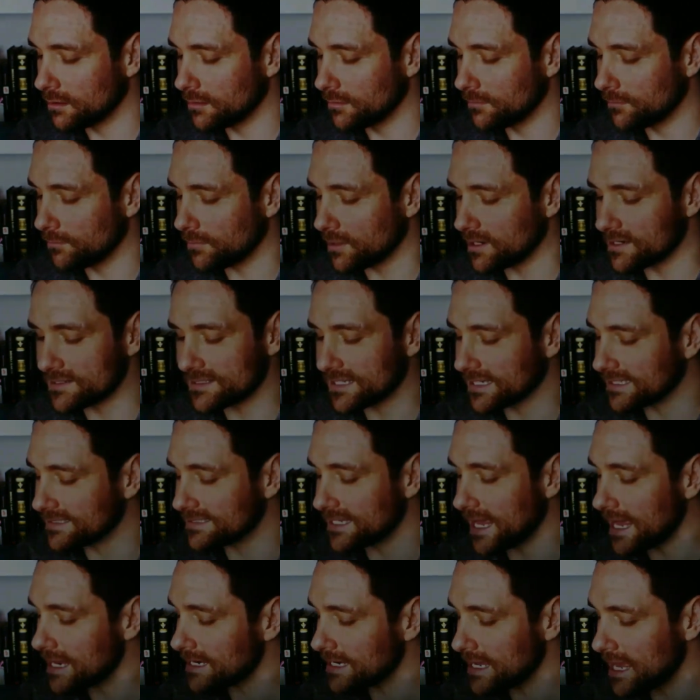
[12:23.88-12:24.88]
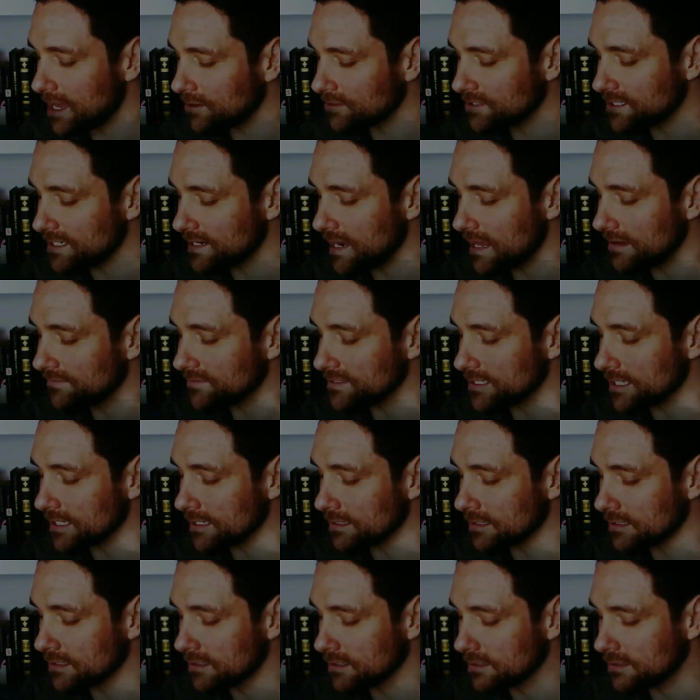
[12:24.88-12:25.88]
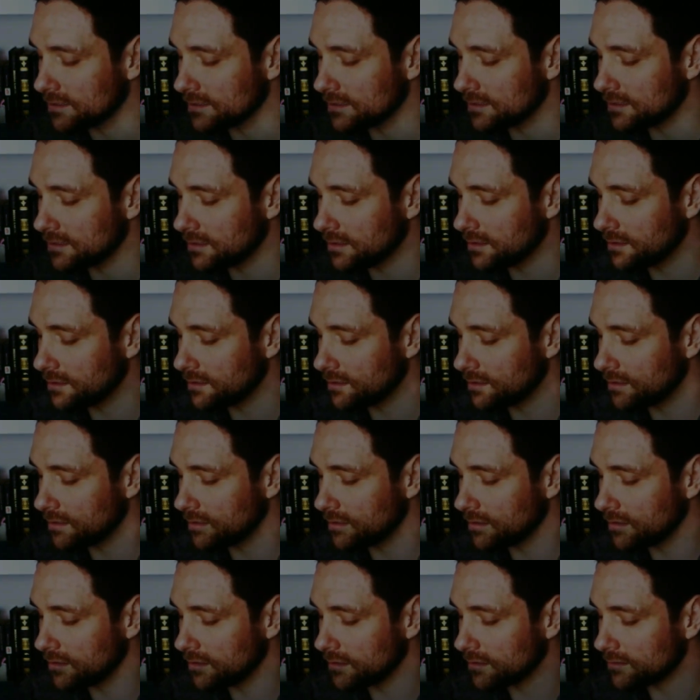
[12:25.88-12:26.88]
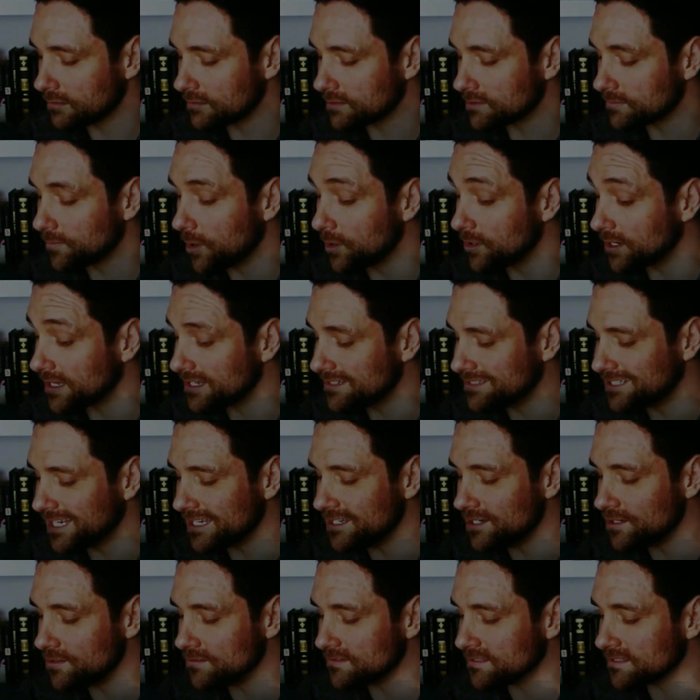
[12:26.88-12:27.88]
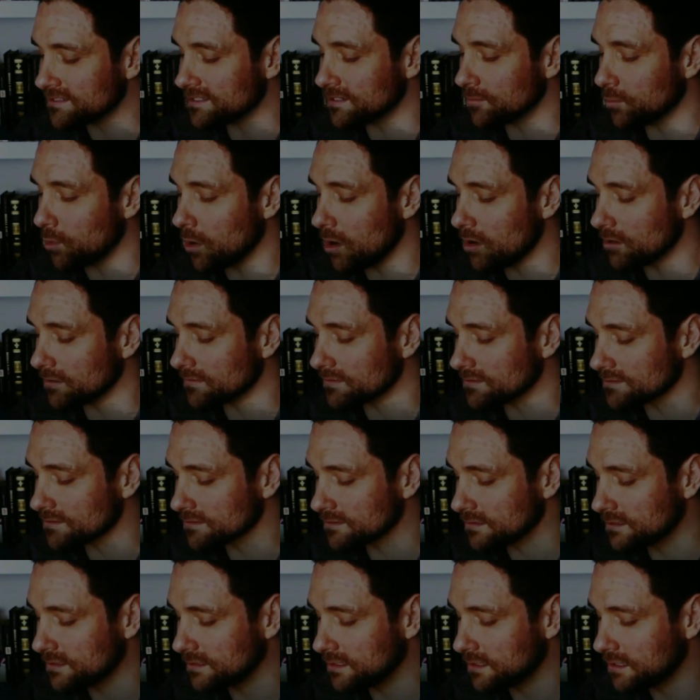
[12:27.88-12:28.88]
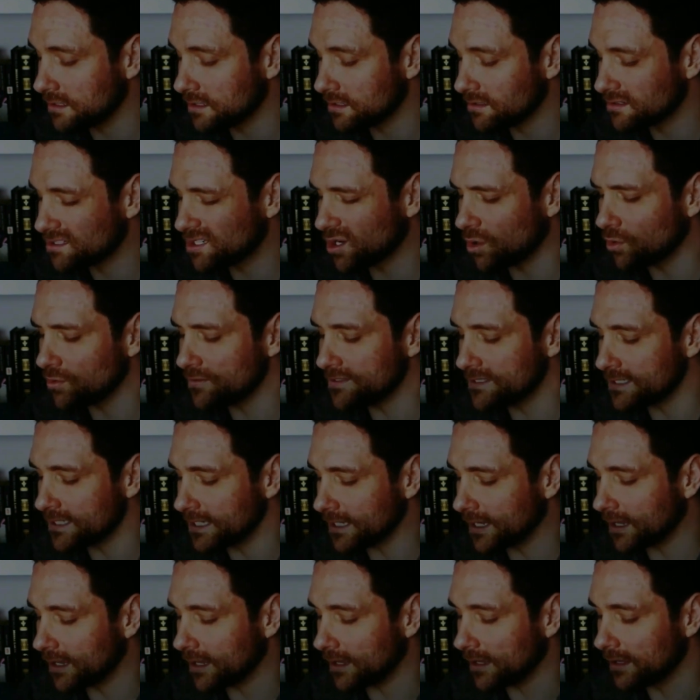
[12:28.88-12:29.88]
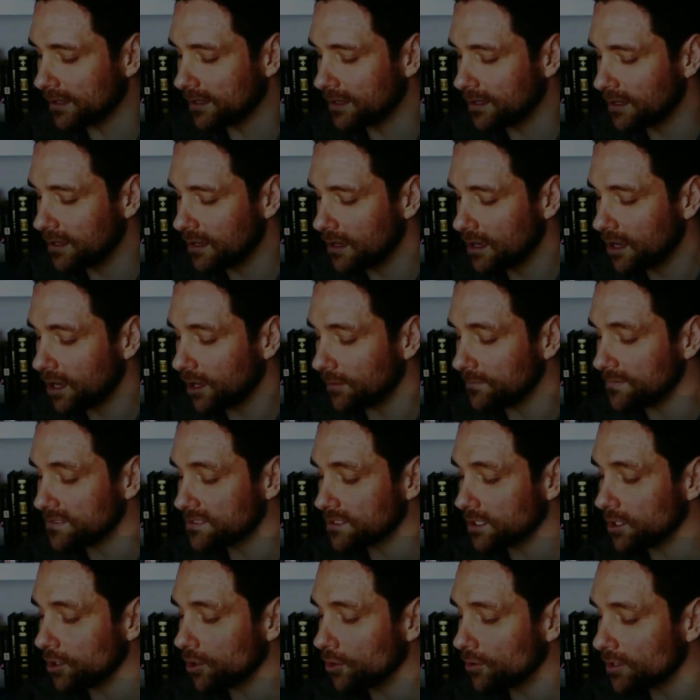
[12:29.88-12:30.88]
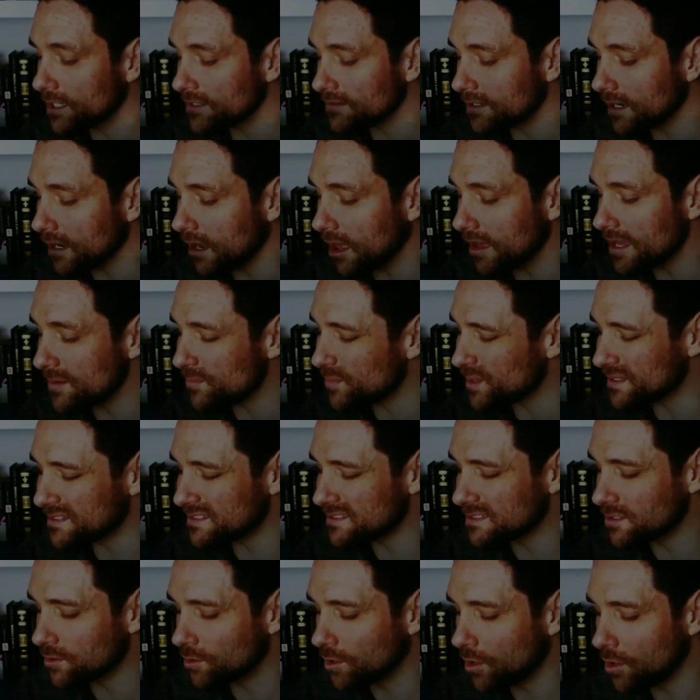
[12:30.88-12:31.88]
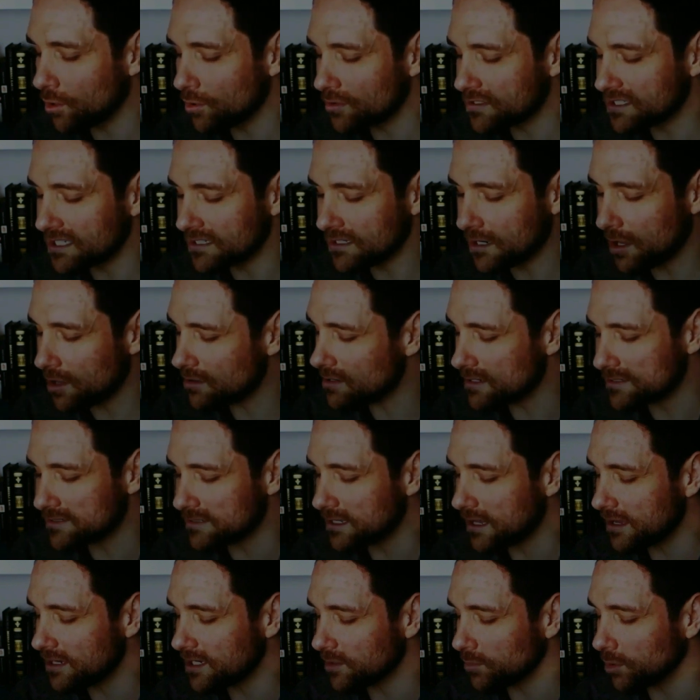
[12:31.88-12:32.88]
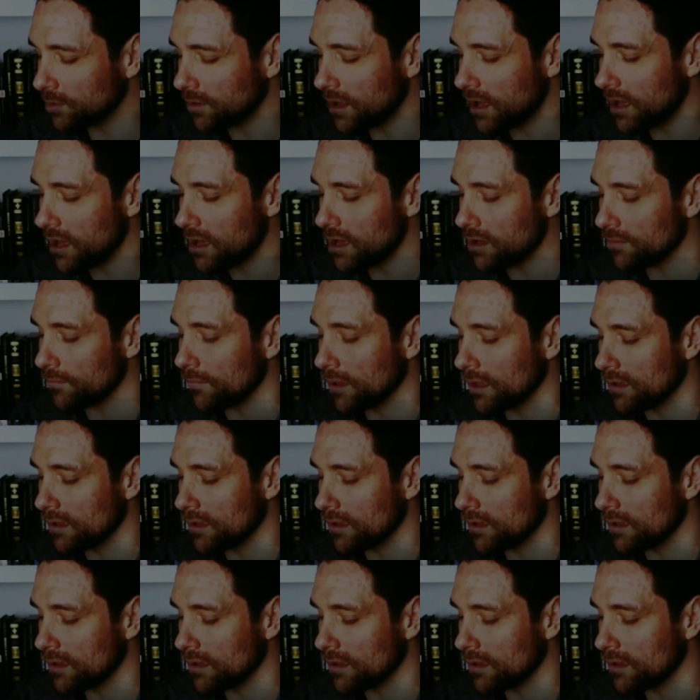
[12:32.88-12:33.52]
But it's exactly how she left it. The smoke continues as it was, taunting her, obscuring the light but still causing no discernible harm.